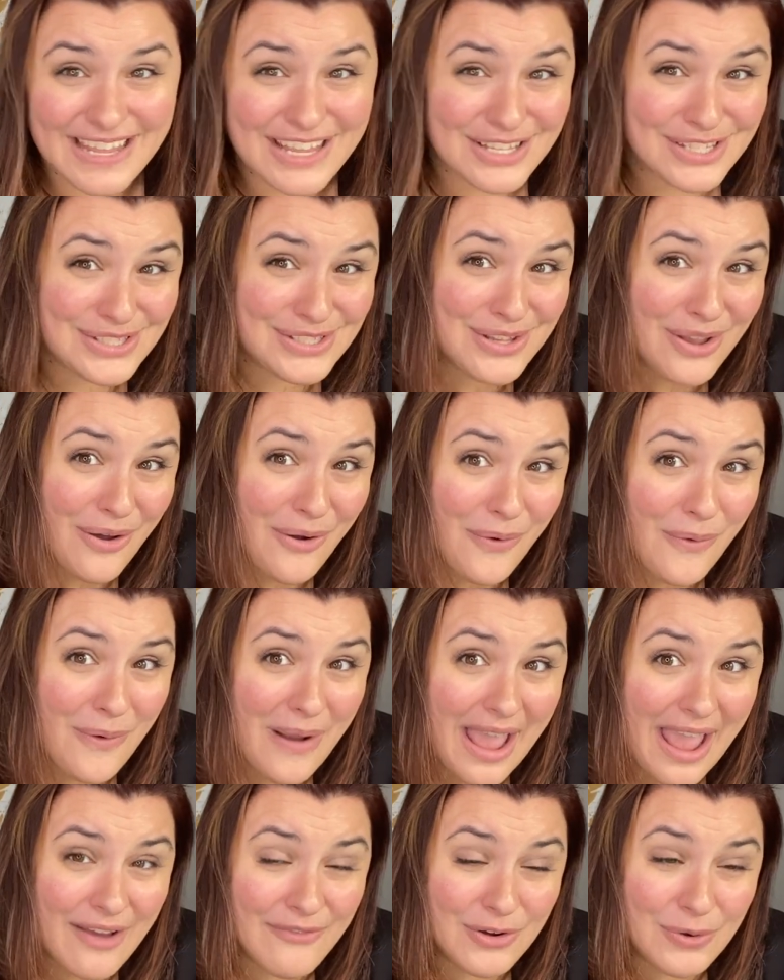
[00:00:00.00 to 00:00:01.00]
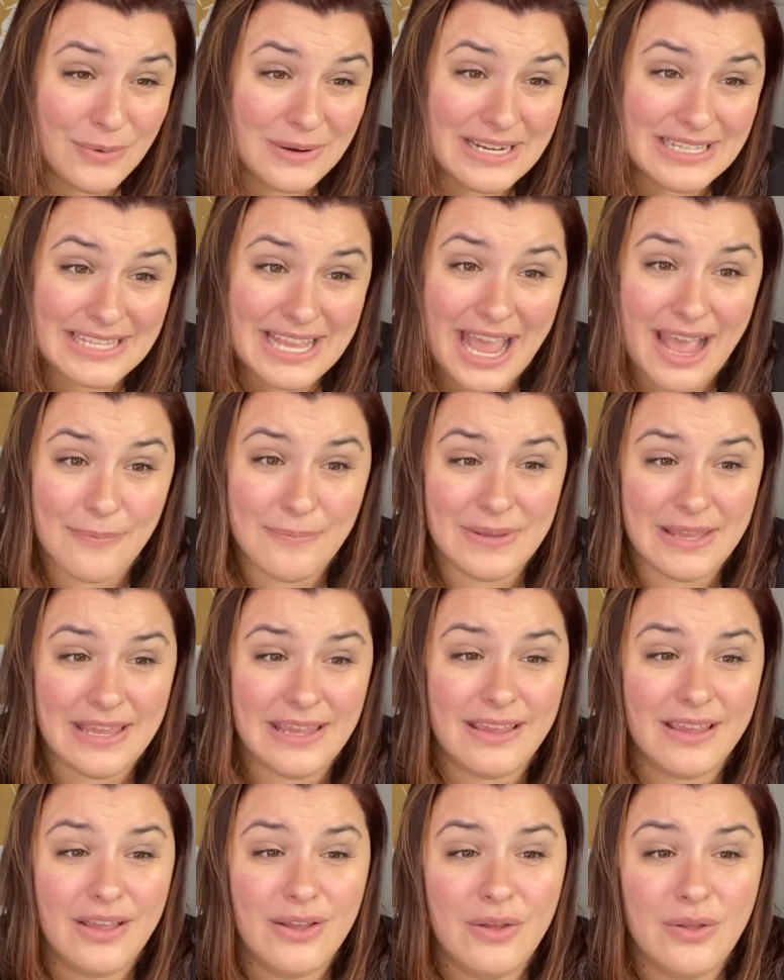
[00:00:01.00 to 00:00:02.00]
So everyone is
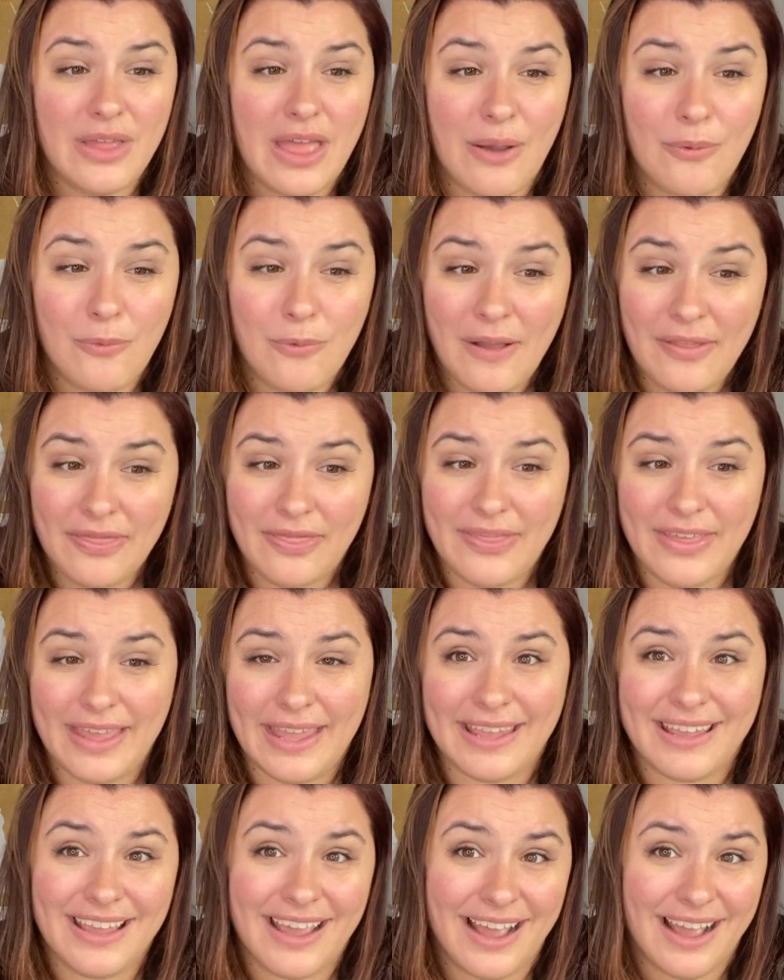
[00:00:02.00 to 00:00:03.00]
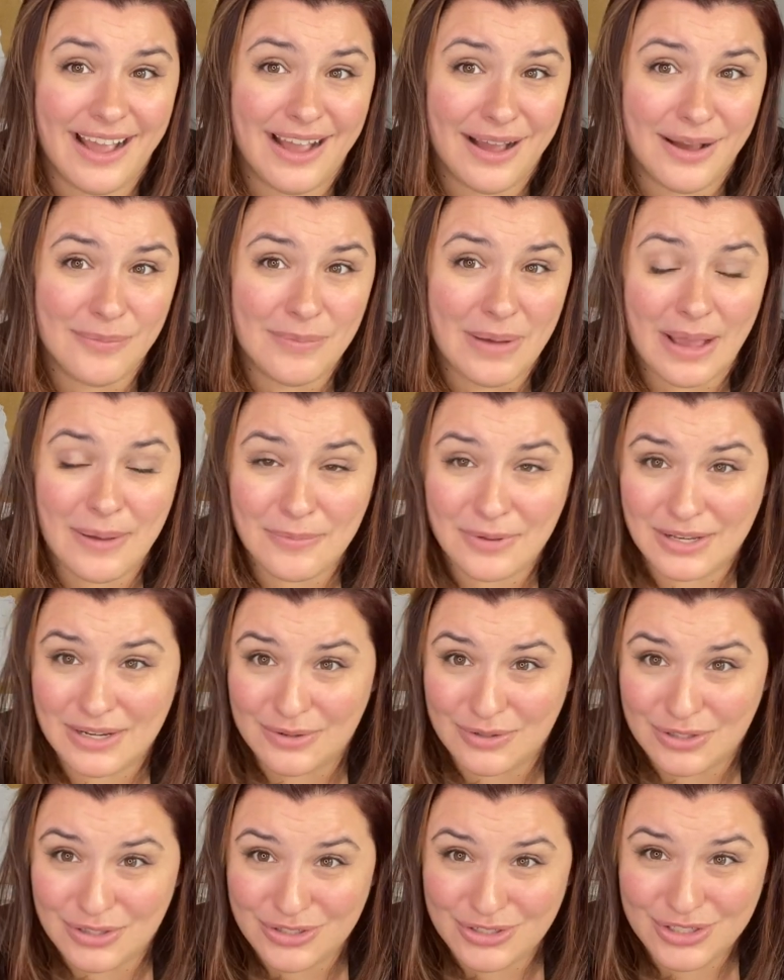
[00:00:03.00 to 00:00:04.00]
happy. That one thing, I'm
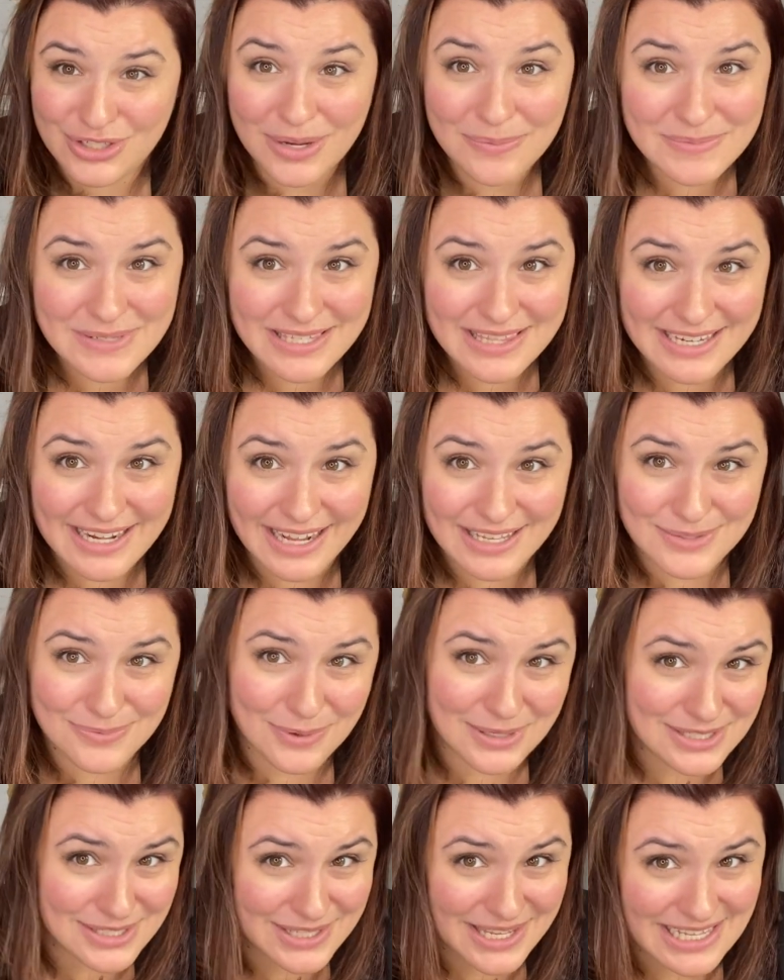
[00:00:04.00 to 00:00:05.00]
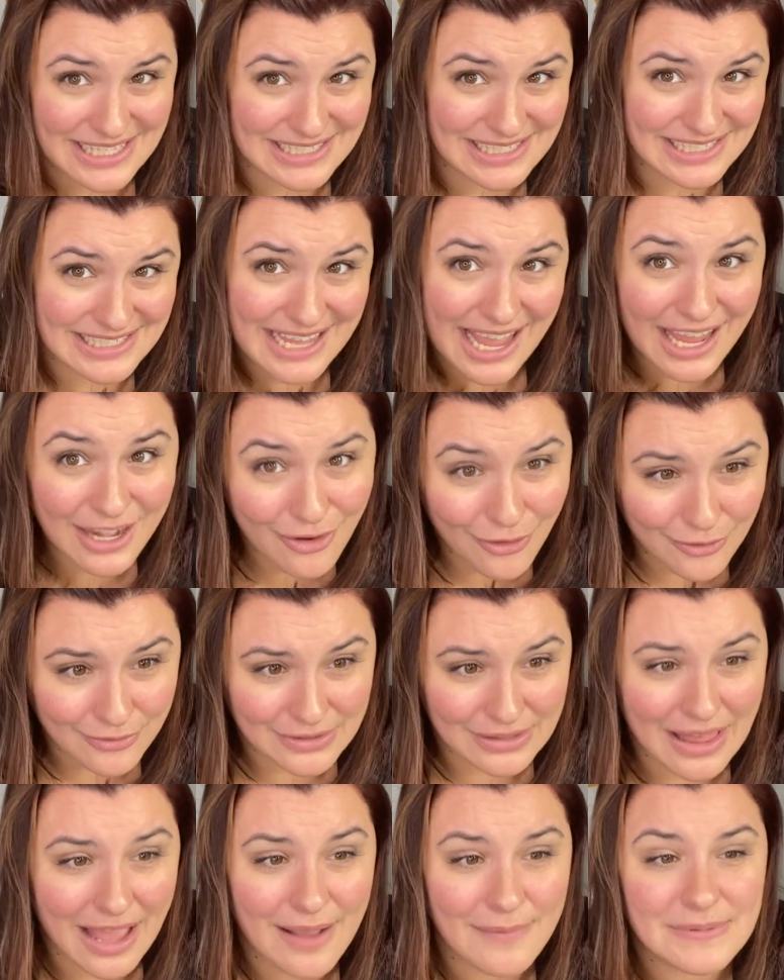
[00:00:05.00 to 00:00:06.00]
gonna jump to the next ones because this kind of
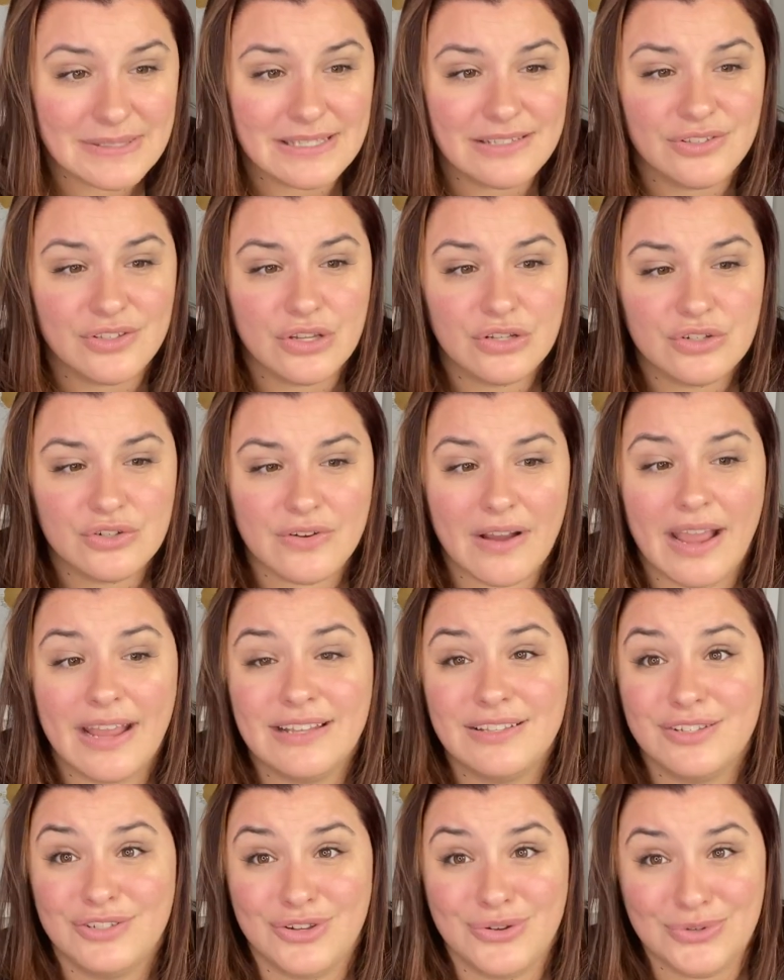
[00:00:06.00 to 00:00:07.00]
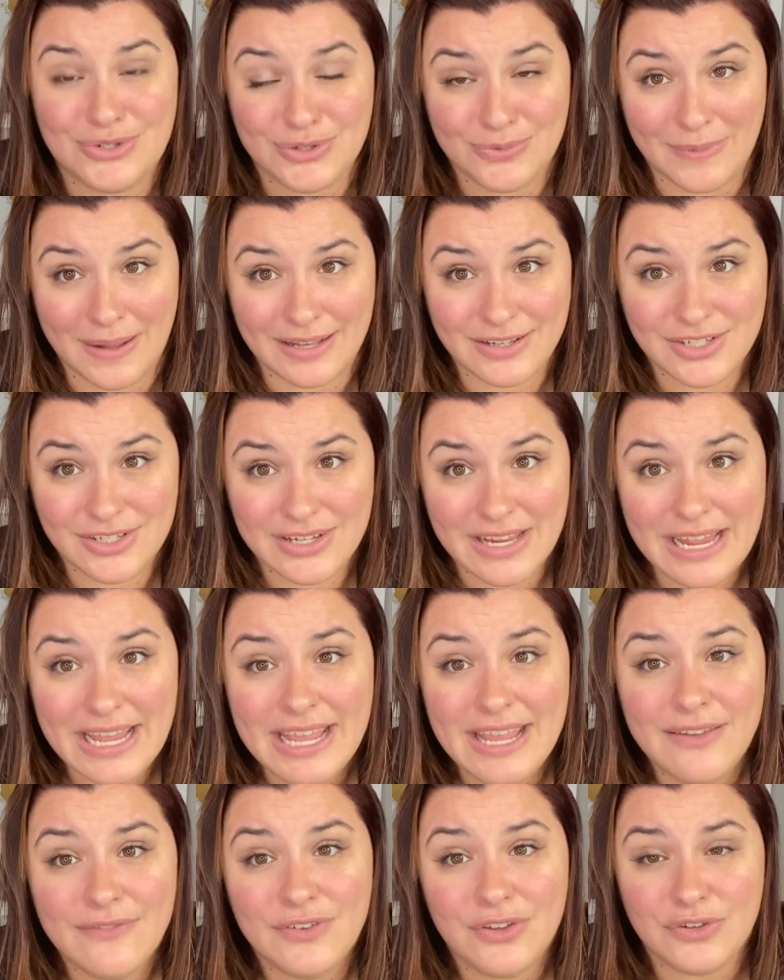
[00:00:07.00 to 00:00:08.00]
overlaps, is trying to do too much.
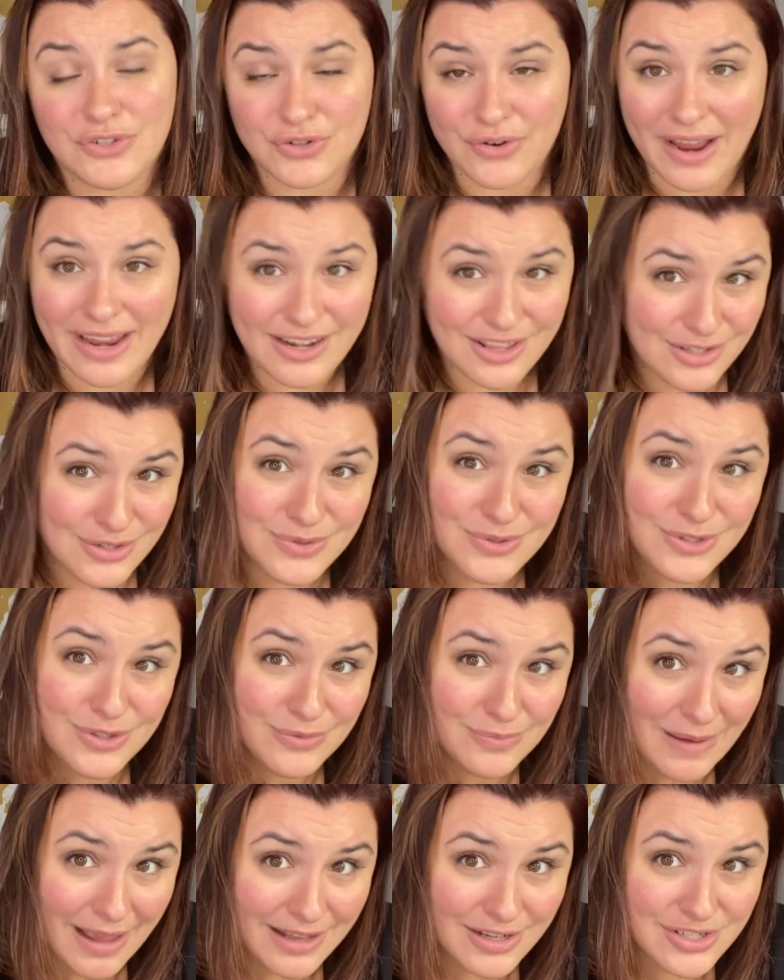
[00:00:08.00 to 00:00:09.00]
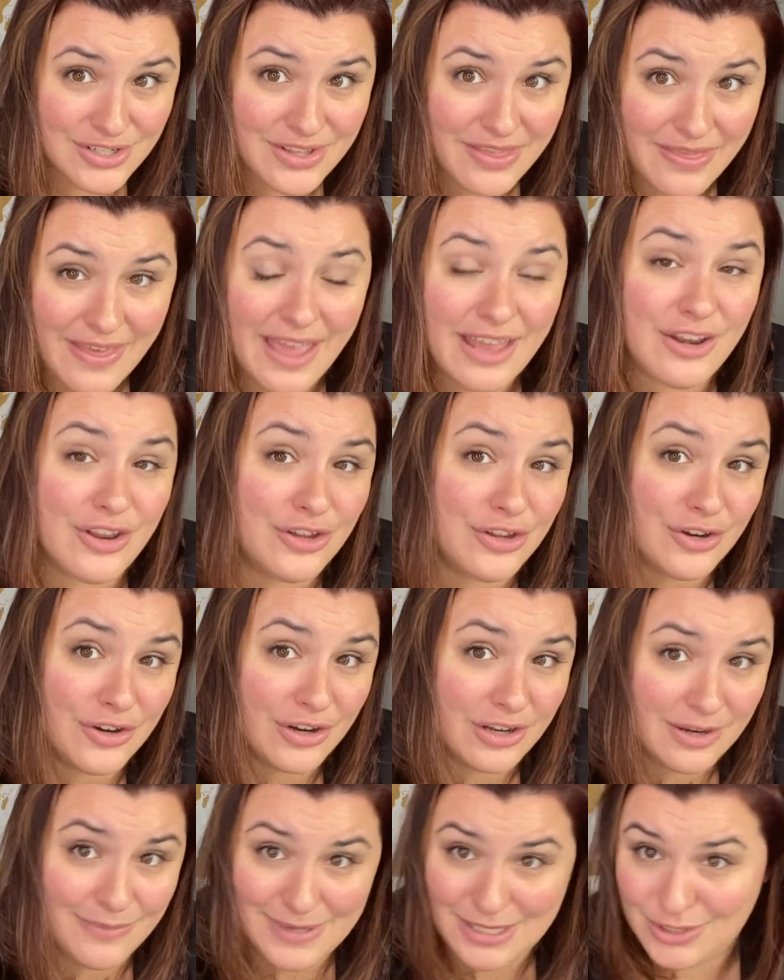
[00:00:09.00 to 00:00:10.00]
If you try to do too much, then you're
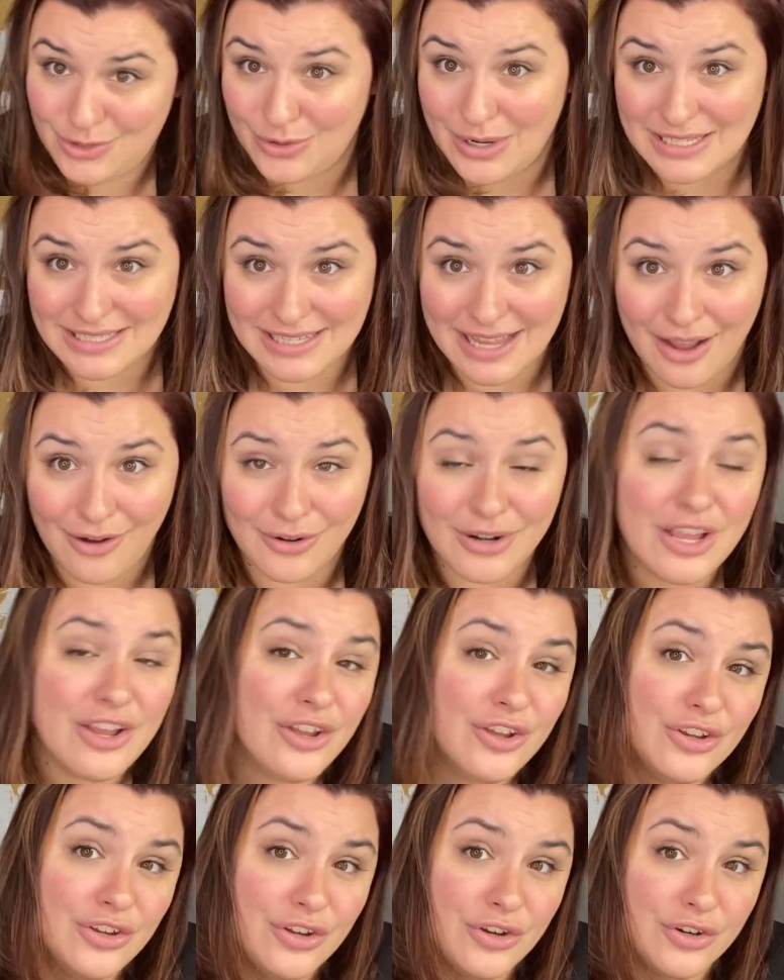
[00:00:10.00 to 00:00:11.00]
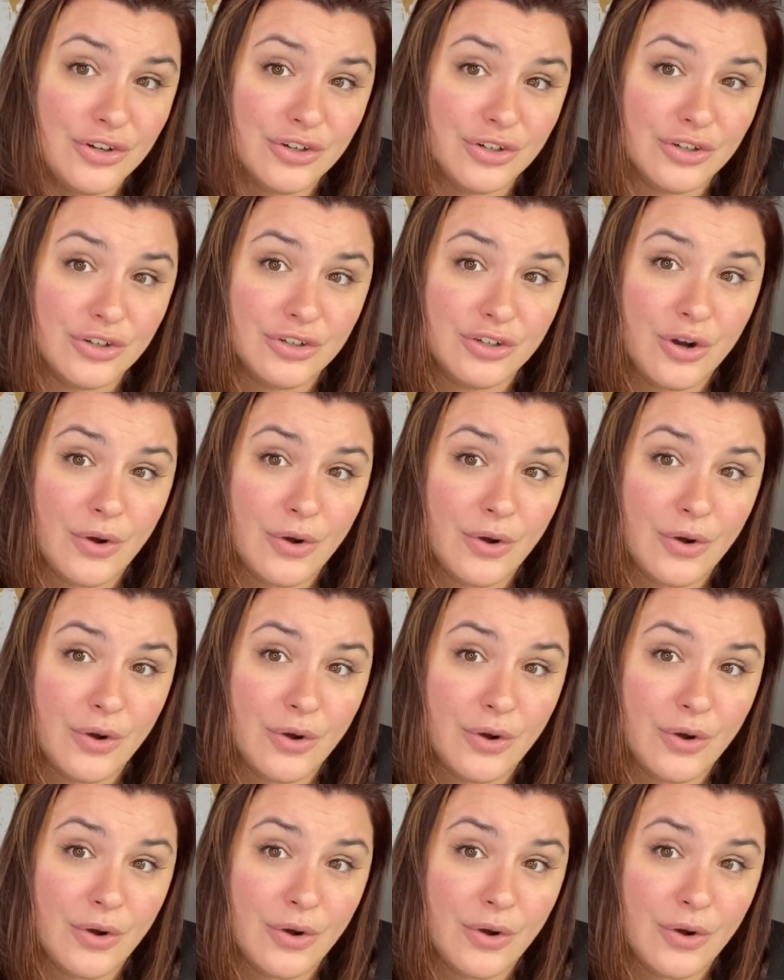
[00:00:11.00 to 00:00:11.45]
gonna be stressed out. Your